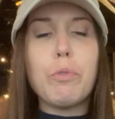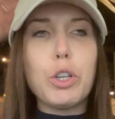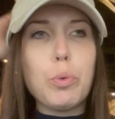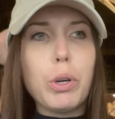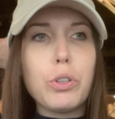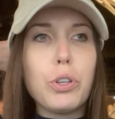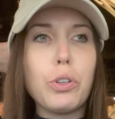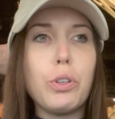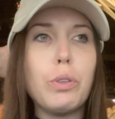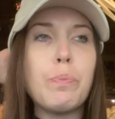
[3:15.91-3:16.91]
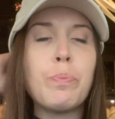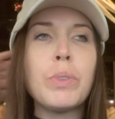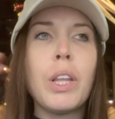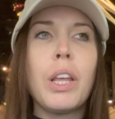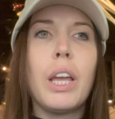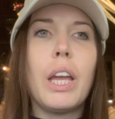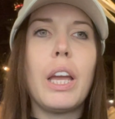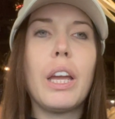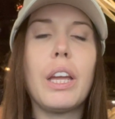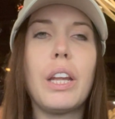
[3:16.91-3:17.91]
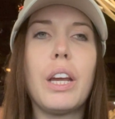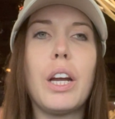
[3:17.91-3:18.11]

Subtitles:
freshwater turtle. And